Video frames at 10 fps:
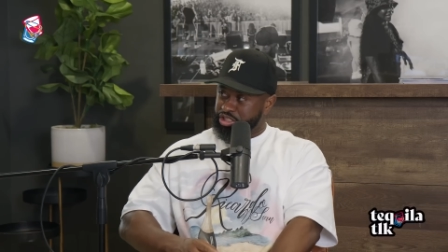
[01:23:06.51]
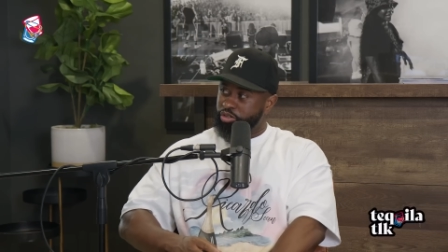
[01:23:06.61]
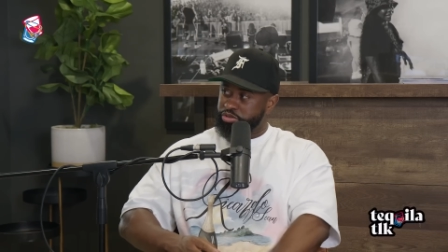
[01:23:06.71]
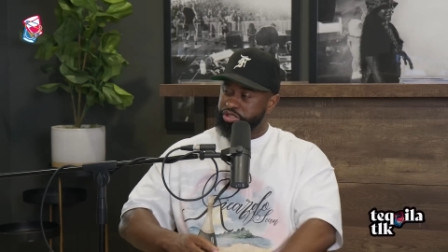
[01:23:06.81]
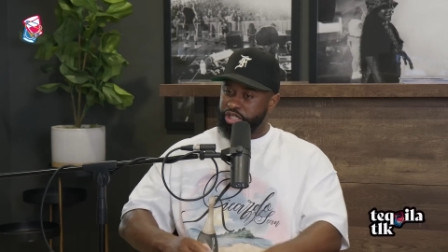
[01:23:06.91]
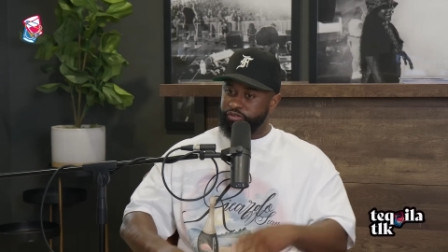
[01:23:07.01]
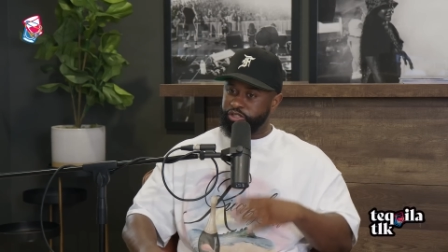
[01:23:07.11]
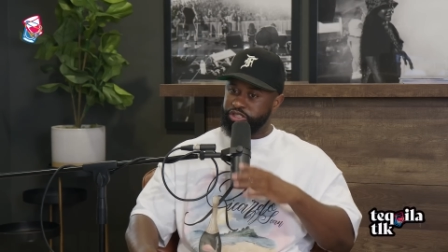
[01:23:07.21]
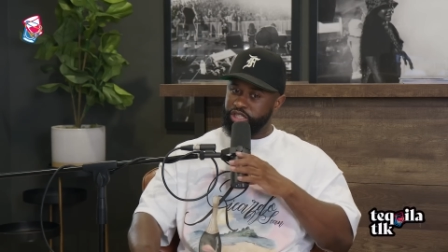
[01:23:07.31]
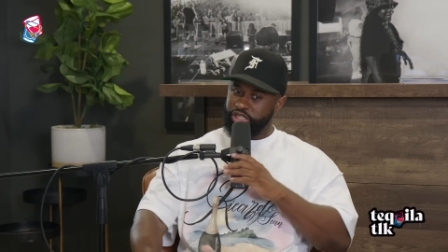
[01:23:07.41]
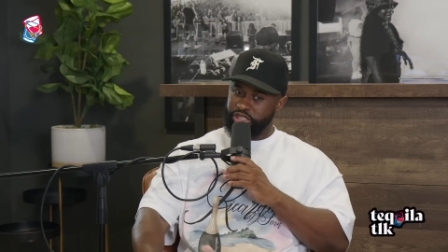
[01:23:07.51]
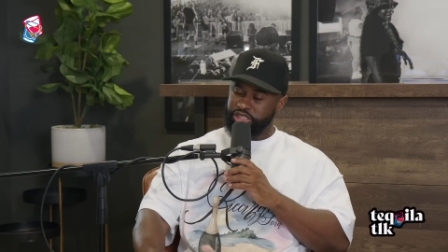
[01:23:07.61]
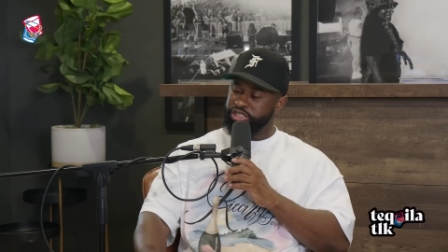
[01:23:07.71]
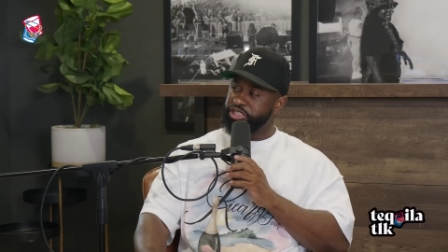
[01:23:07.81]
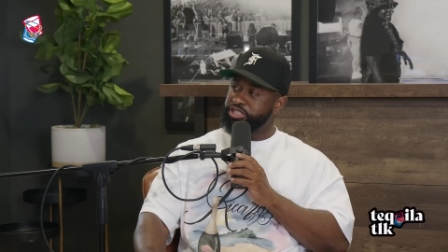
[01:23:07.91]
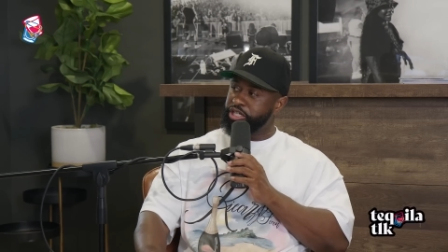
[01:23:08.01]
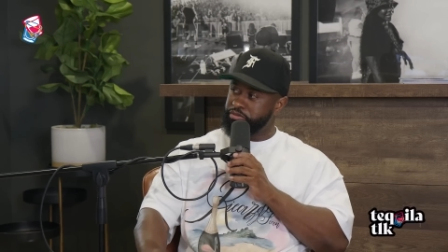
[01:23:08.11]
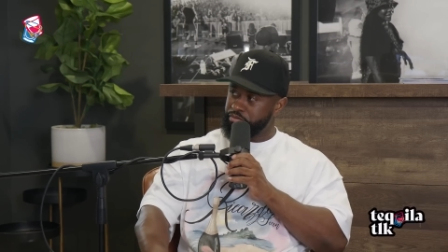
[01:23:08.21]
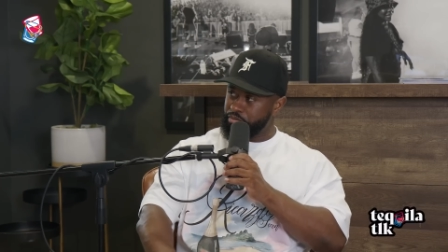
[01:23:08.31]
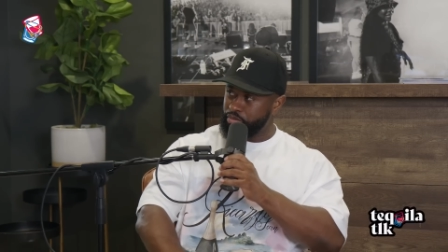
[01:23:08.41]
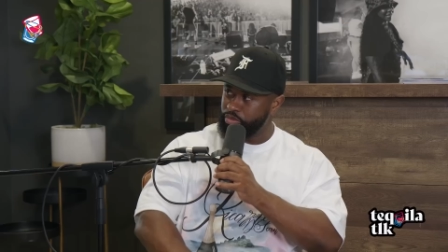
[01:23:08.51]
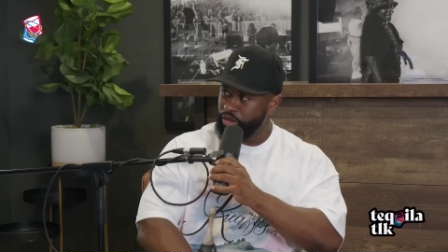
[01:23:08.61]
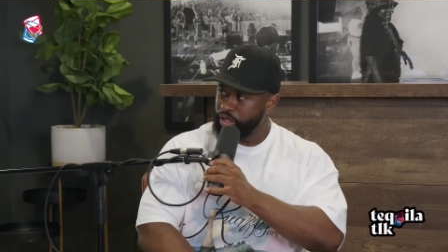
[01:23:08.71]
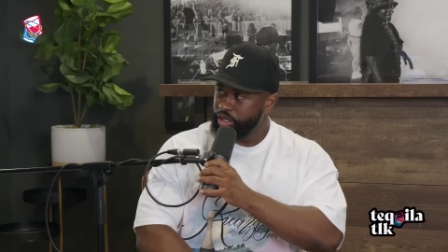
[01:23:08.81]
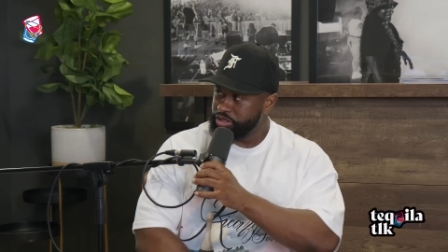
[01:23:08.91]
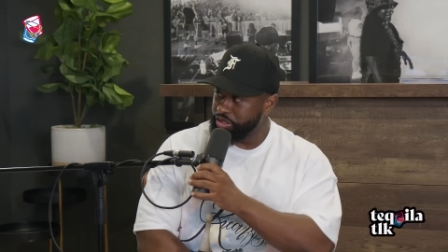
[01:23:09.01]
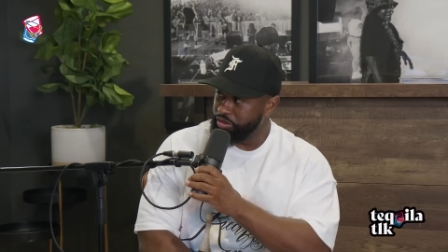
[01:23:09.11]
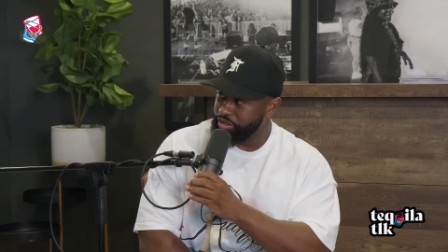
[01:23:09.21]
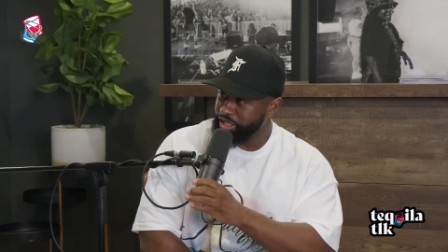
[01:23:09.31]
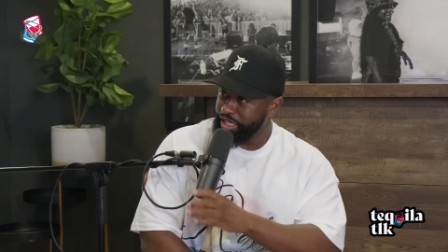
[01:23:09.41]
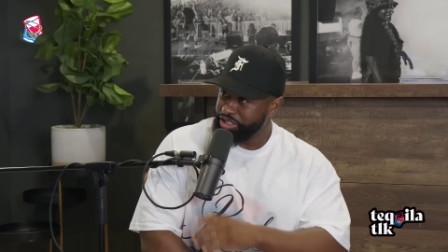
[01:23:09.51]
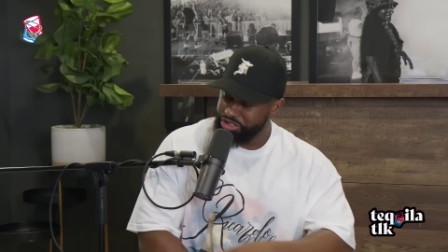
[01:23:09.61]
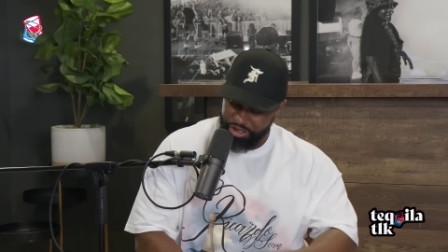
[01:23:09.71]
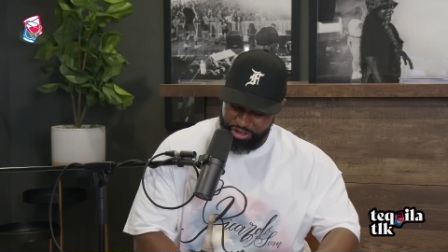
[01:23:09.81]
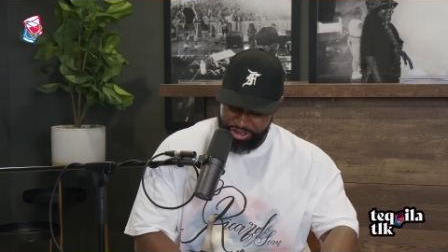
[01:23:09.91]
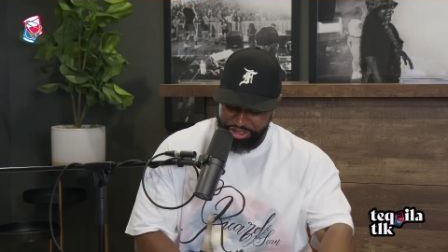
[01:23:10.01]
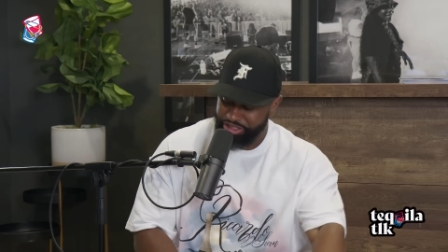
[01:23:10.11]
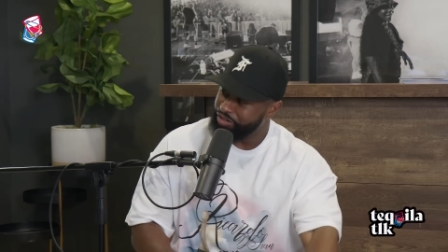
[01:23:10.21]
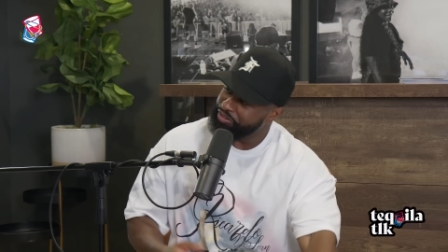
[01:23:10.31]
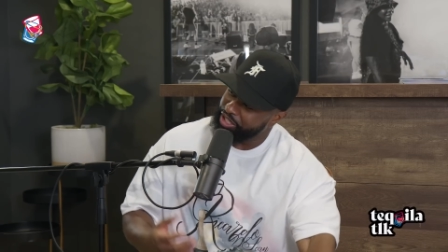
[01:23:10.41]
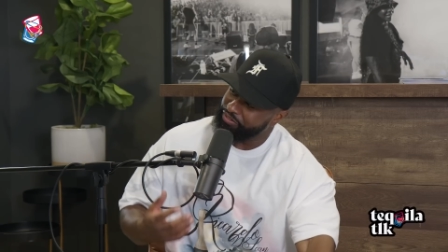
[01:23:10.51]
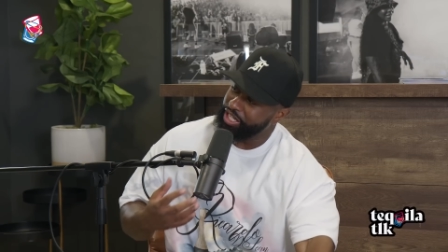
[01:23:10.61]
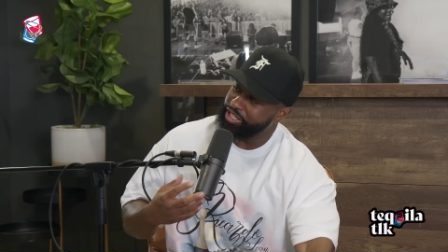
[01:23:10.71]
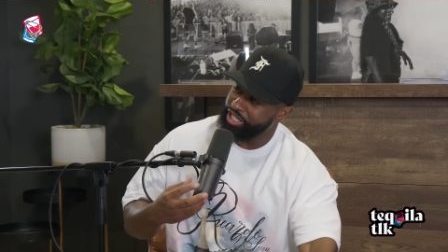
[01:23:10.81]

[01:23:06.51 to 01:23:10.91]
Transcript: the coach for Tennessee State. So they got the jerseys and everything of that